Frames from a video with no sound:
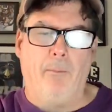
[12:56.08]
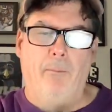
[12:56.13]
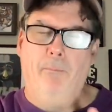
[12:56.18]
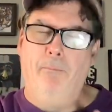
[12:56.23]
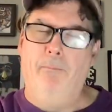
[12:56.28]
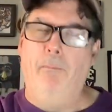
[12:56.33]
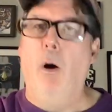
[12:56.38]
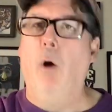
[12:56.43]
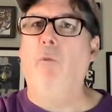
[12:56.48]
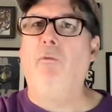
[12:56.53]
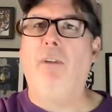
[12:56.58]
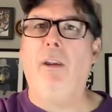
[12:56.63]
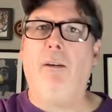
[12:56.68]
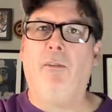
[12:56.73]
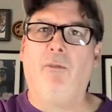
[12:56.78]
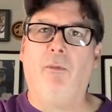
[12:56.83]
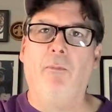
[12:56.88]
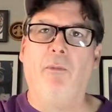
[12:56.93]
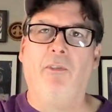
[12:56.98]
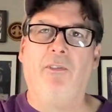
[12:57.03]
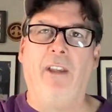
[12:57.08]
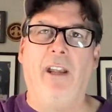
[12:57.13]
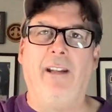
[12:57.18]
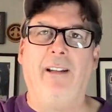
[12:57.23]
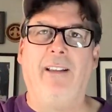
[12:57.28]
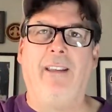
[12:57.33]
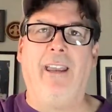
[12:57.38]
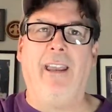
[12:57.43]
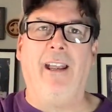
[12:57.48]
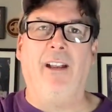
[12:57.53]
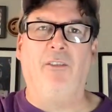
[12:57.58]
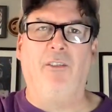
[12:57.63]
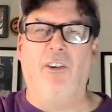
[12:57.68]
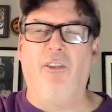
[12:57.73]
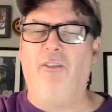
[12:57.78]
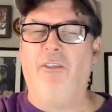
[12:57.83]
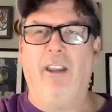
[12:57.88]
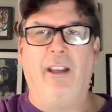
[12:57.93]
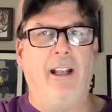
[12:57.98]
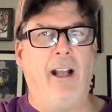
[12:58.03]
Both teams from the state of
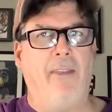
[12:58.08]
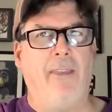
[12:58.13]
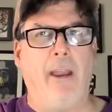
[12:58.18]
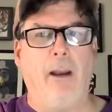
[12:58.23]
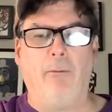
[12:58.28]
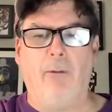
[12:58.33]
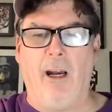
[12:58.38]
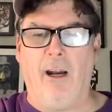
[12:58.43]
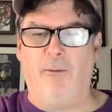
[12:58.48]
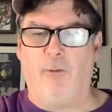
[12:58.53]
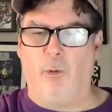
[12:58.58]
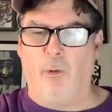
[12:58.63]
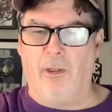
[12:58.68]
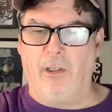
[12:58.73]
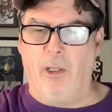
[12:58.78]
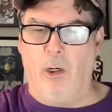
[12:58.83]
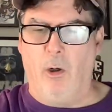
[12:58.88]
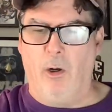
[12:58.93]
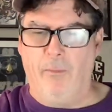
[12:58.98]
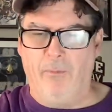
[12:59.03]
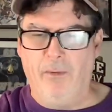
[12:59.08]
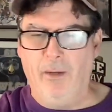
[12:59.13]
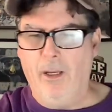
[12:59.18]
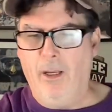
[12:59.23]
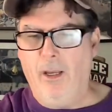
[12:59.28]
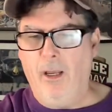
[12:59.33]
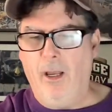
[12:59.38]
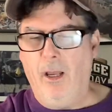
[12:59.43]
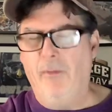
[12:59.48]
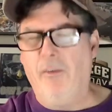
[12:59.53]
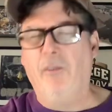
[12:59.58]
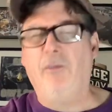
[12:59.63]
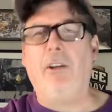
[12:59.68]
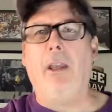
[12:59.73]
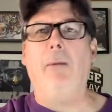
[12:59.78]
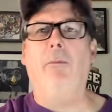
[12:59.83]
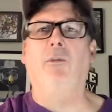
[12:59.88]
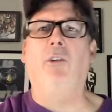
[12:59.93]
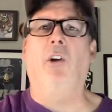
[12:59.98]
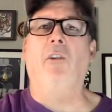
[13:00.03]
Kansas. They got that rivalry going. And this
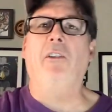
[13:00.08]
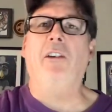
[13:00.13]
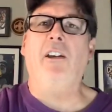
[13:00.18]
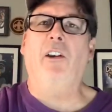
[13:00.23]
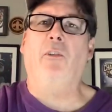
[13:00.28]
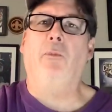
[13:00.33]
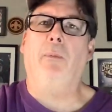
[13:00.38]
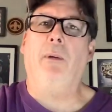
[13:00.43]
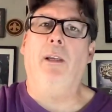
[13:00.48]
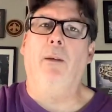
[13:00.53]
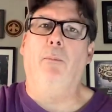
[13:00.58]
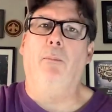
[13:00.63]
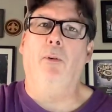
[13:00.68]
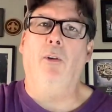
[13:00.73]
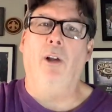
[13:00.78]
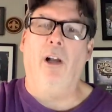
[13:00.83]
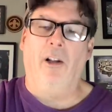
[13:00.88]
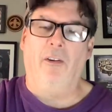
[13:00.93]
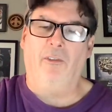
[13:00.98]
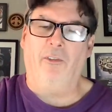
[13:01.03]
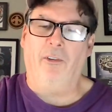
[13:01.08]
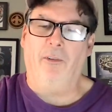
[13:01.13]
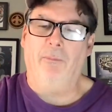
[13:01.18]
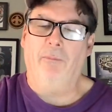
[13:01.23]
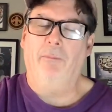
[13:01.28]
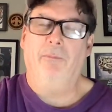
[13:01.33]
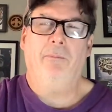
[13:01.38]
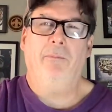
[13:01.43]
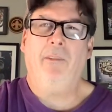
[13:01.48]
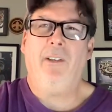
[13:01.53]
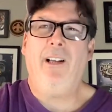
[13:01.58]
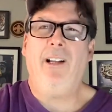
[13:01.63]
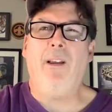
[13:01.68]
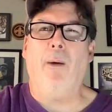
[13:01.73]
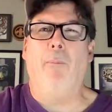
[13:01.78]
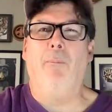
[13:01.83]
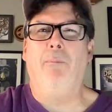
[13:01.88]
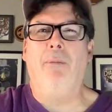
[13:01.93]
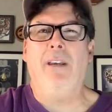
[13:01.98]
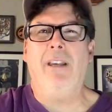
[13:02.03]
game was on ESPN+. What kind
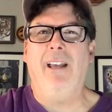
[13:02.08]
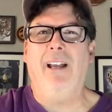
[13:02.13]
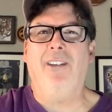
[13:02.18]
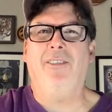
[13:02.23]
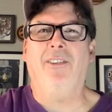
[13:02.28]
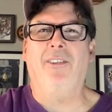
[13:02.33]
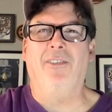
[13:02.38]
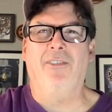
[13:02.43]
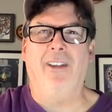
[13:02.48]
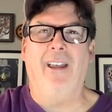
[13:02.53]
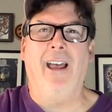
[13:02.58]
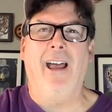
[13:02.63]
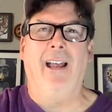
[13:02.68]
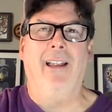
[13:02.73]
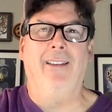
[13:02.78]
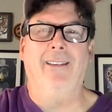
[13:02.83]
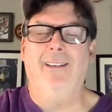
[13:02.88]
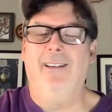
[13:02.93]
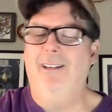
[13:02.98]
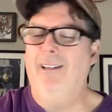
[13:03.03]
of BS is that?